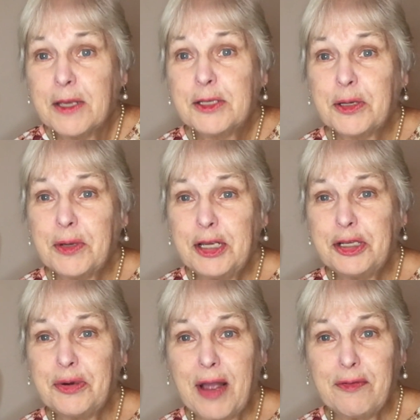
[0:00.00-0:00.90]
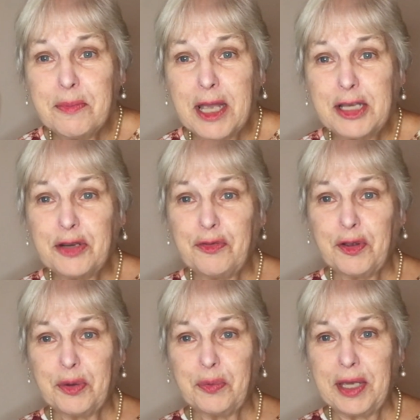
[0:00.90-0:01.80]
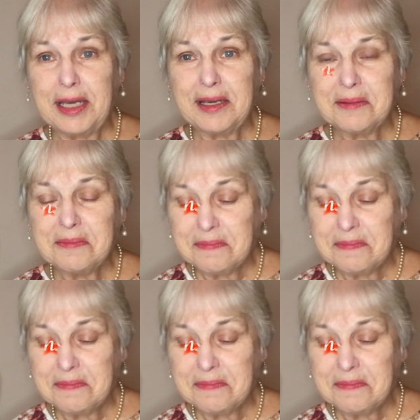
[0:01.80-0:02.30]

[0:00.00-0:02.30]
So here's your affirmation for the week.